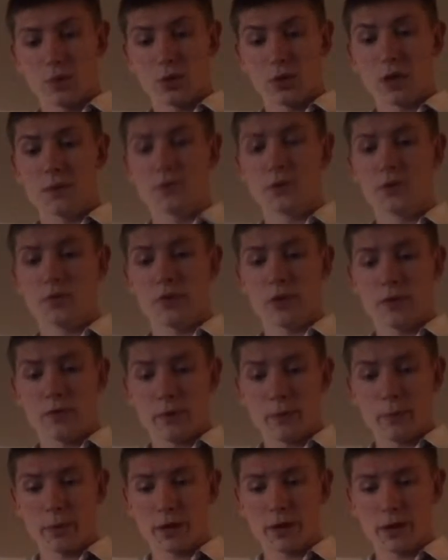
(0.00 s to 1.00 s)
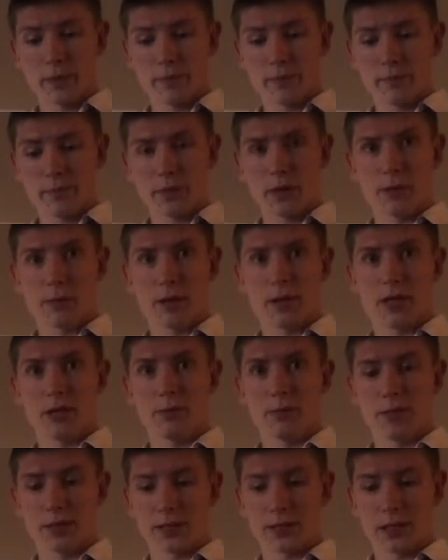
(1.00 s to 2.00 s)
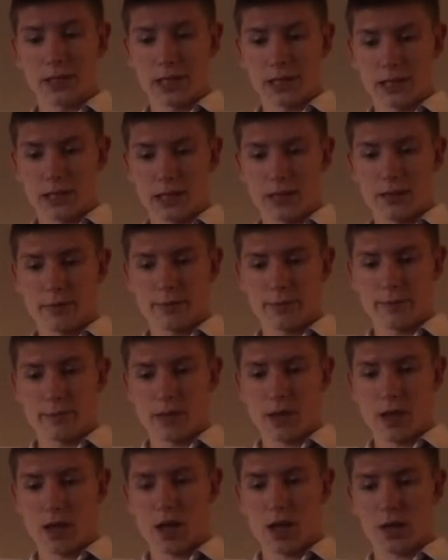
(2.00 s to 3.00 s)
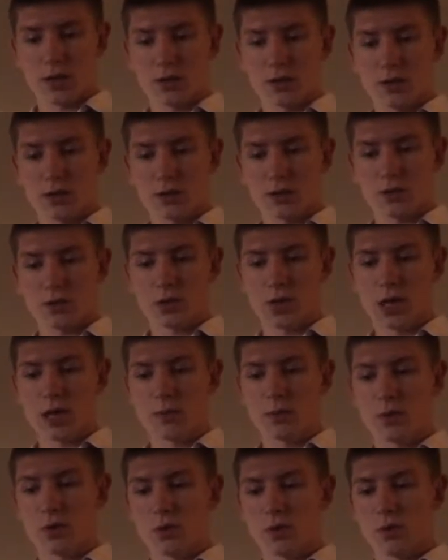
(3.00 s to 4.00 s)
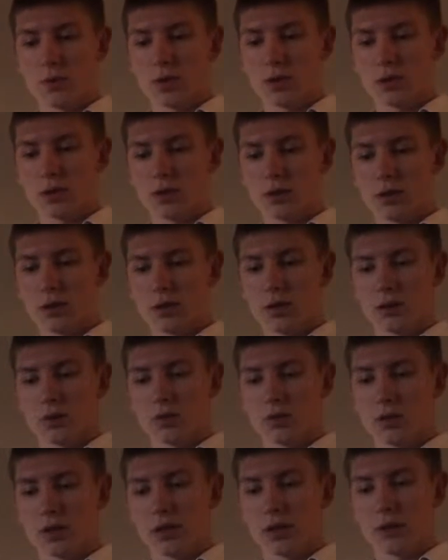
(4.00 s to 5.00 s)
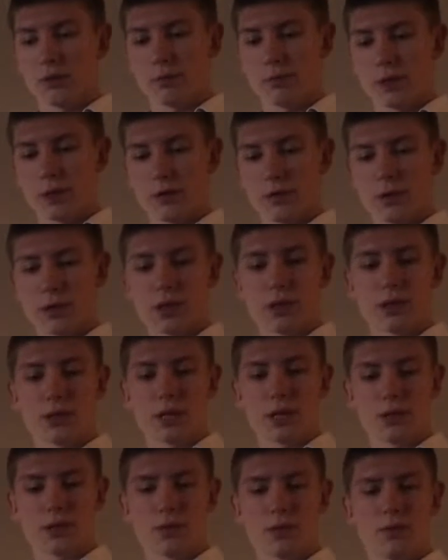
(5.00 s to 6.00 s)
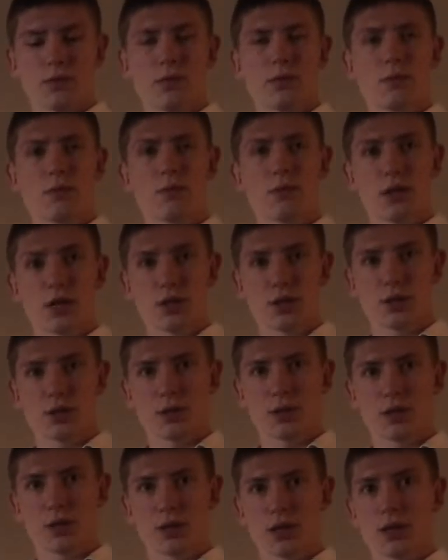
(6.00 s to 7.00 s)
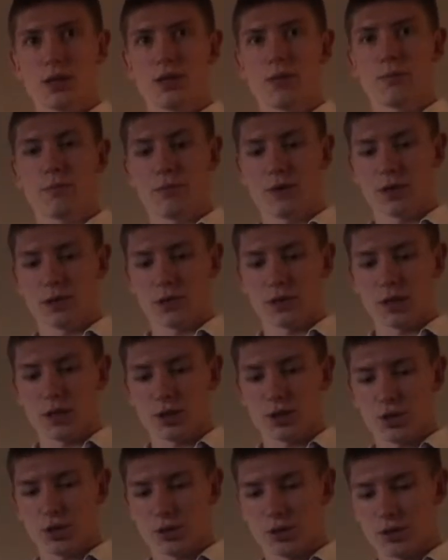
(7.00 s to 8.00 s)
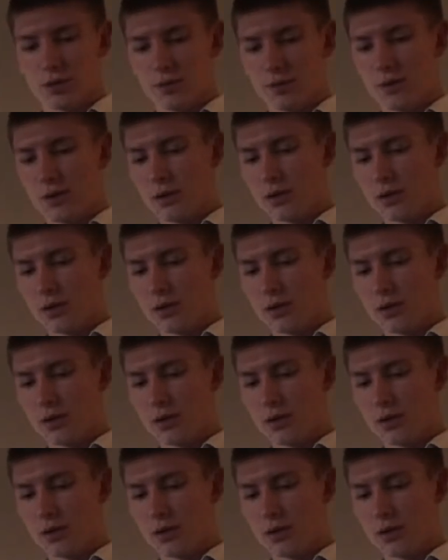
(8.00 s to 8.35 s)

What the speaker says: Good afternoon, everybody. My name is Alexei, and today I'm going to tell you about the industrial relations in BRICS nations.